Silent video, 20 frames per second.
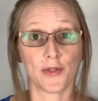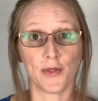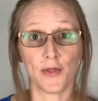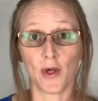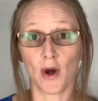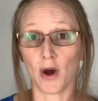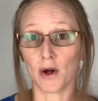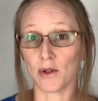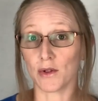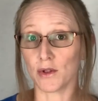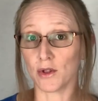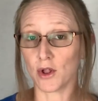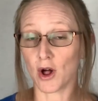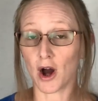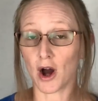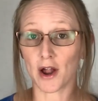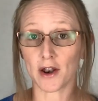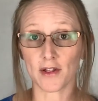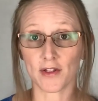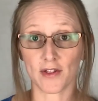a
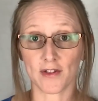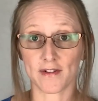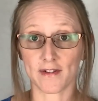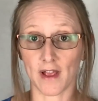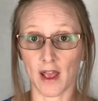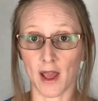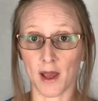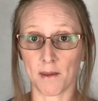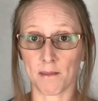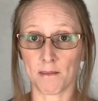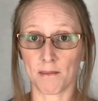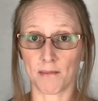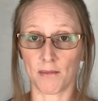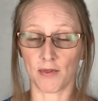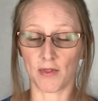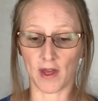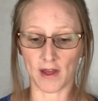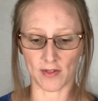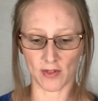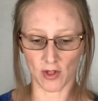lot of
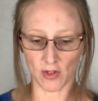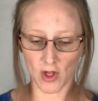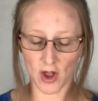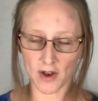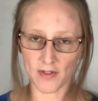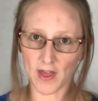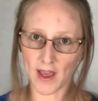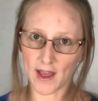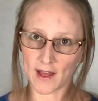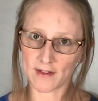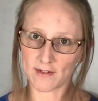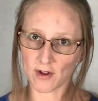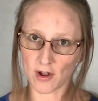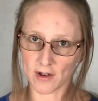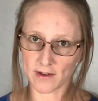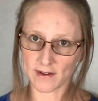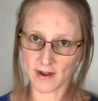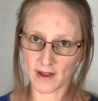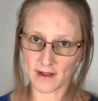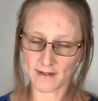the
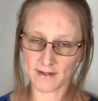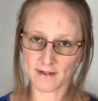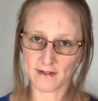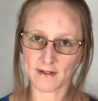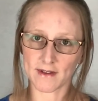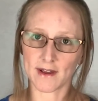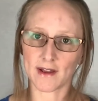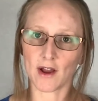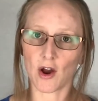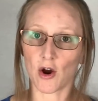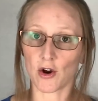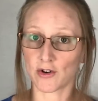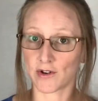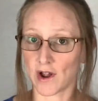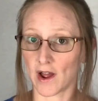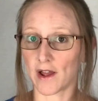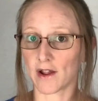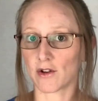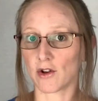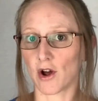hands-on tests are
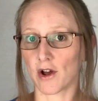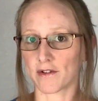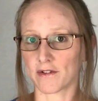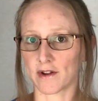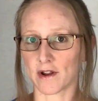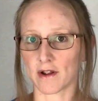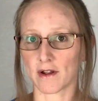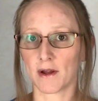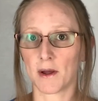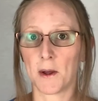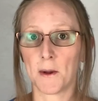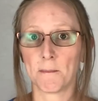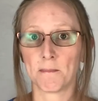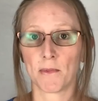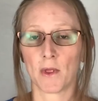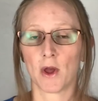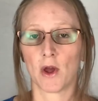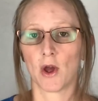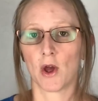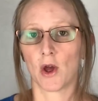diagnostic.
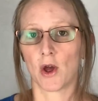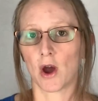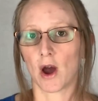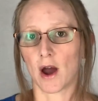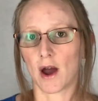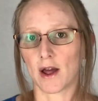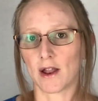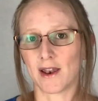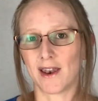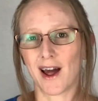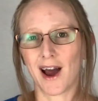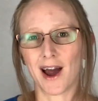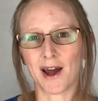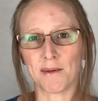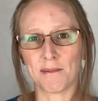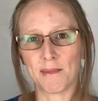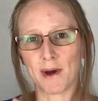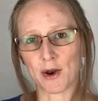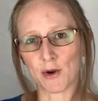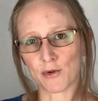Not
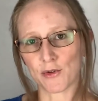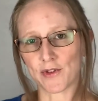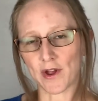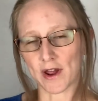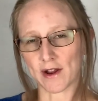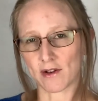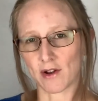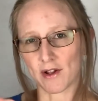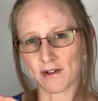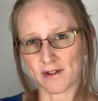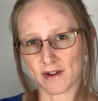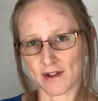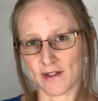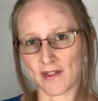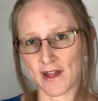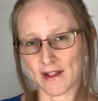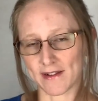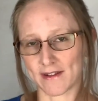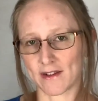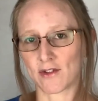medical diagnostic in
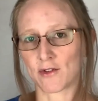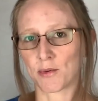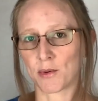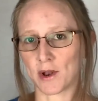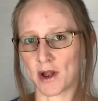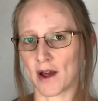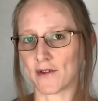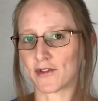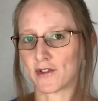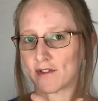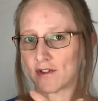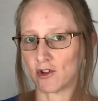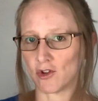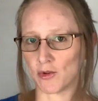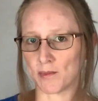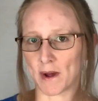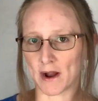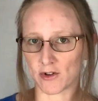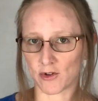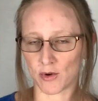that sense, we'd have to send you
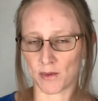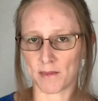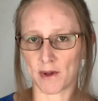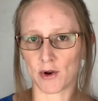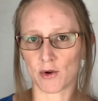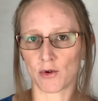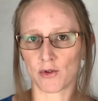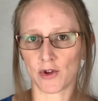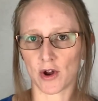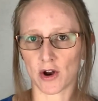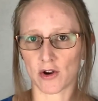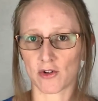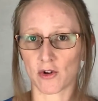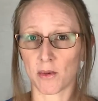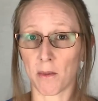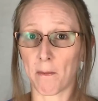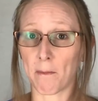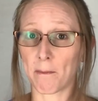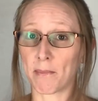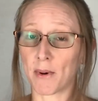back to a medical
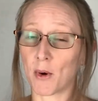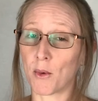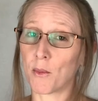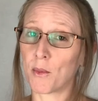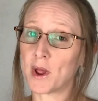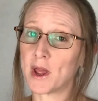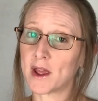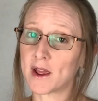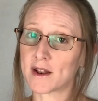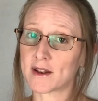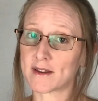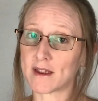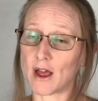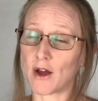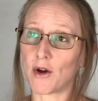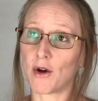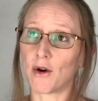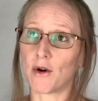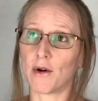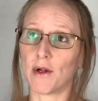doctor, but we can
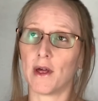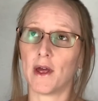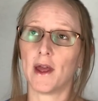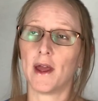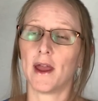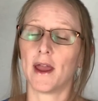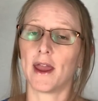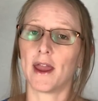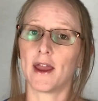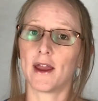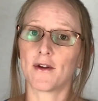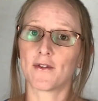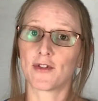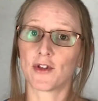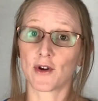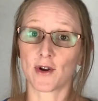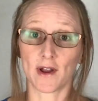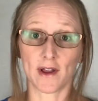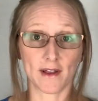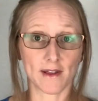tell if
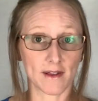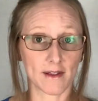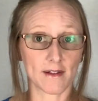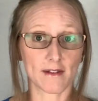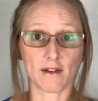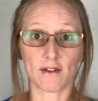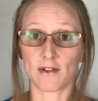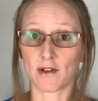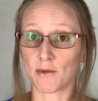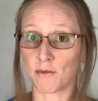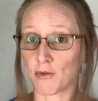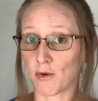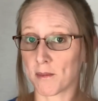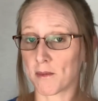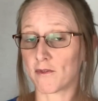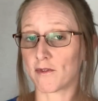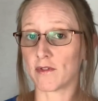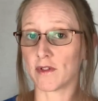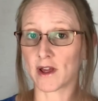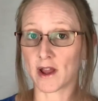there is some form
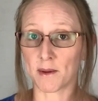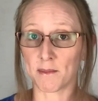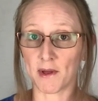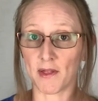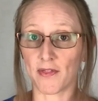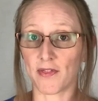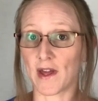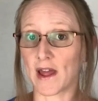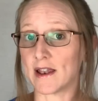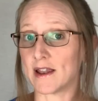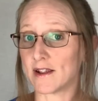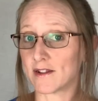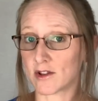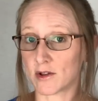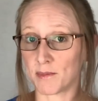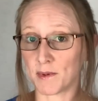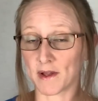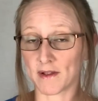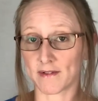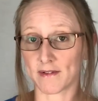of ligament that needs to
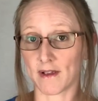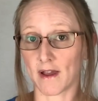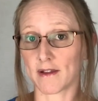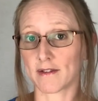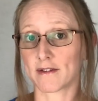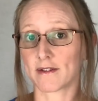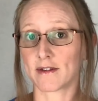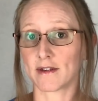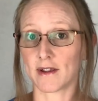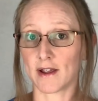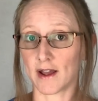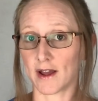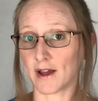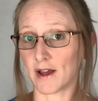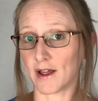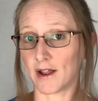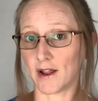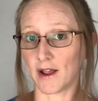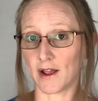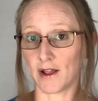be assessed,
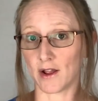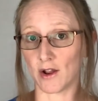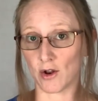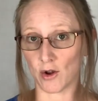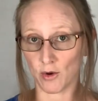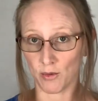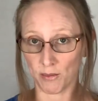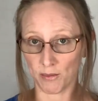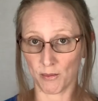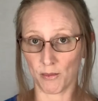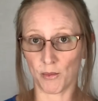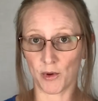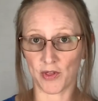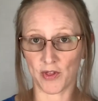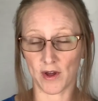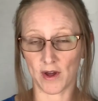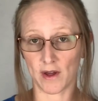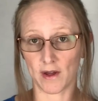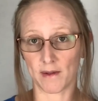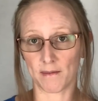with
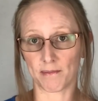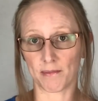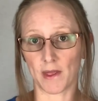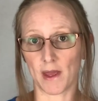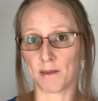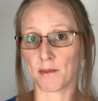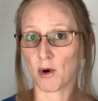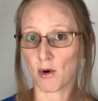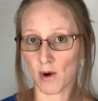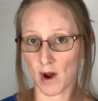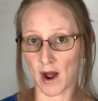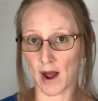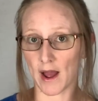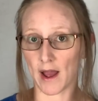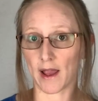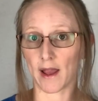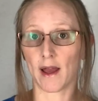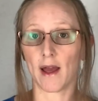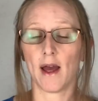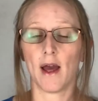a
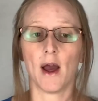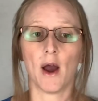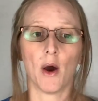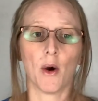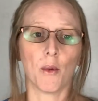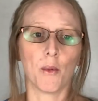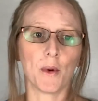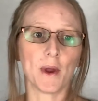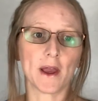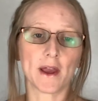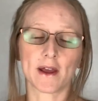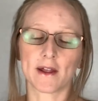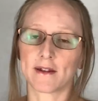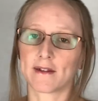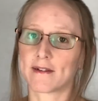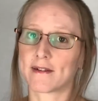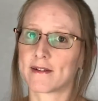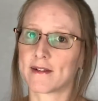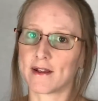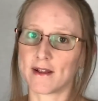MRI. We can
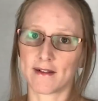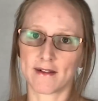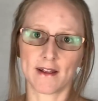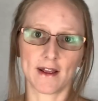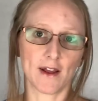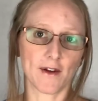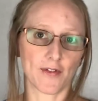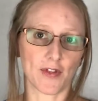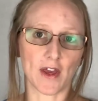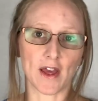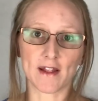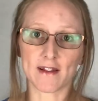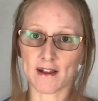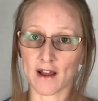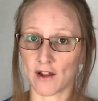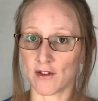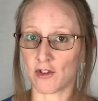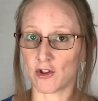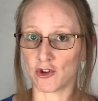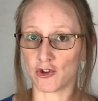see if the inside
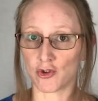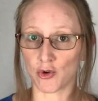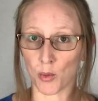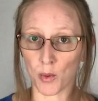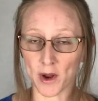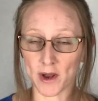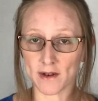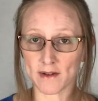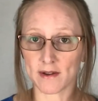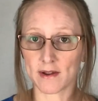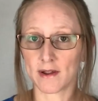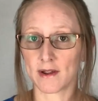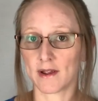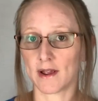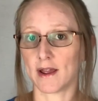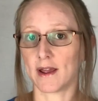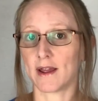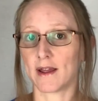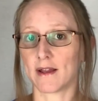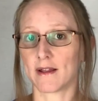of the joint
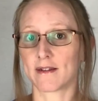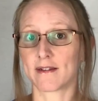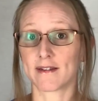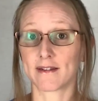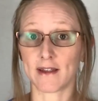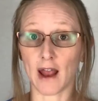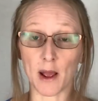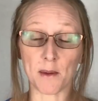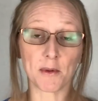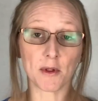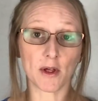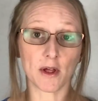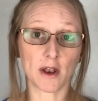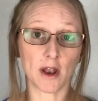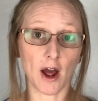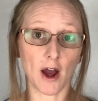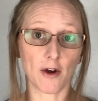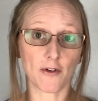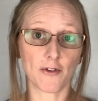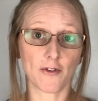is stable
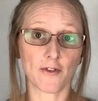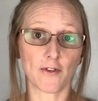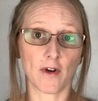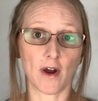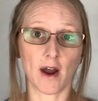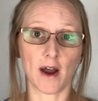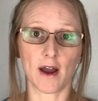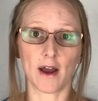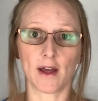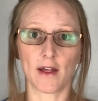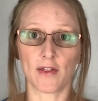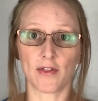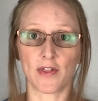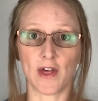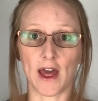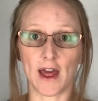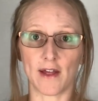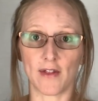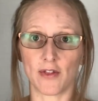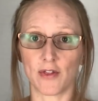enough
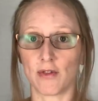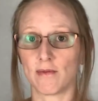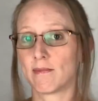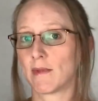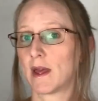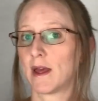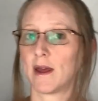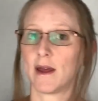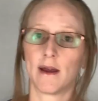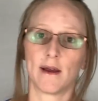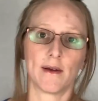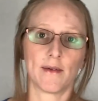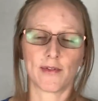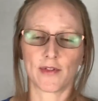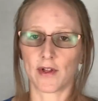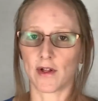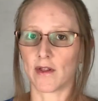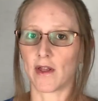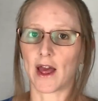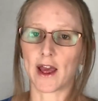that
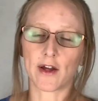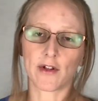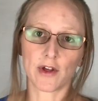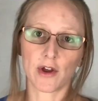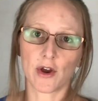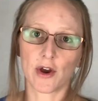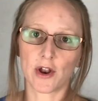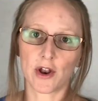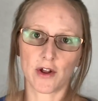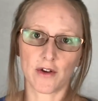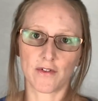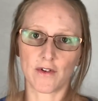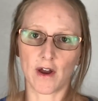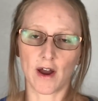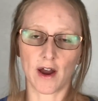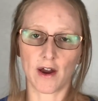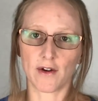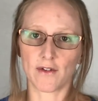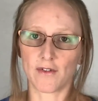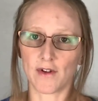the likelihood
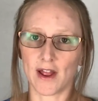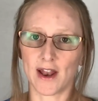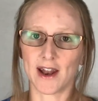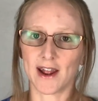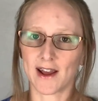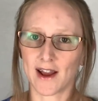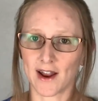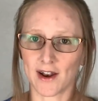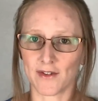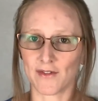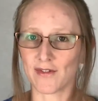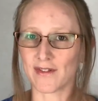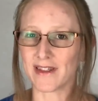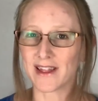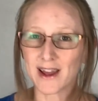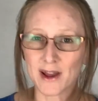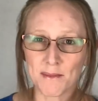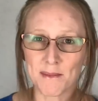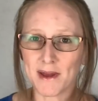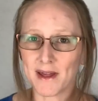of any kind of
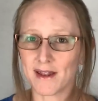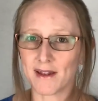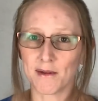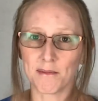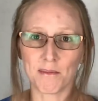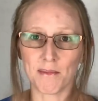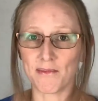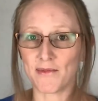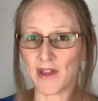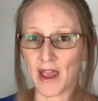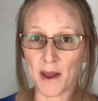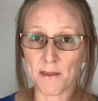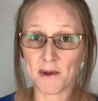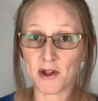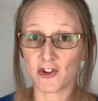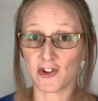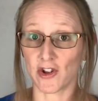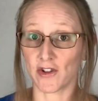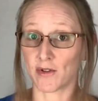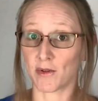ligament
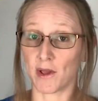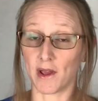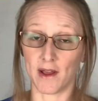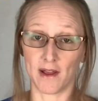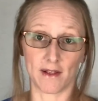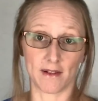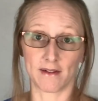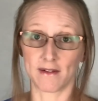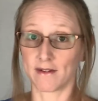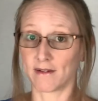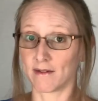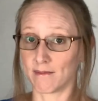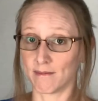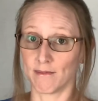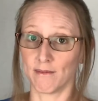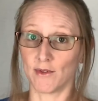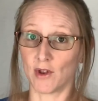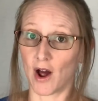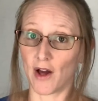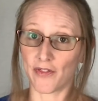damage is
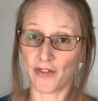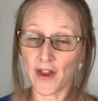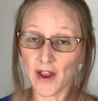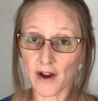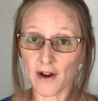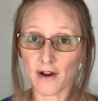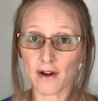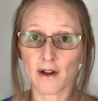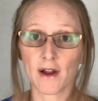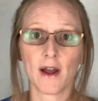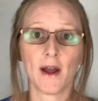not there.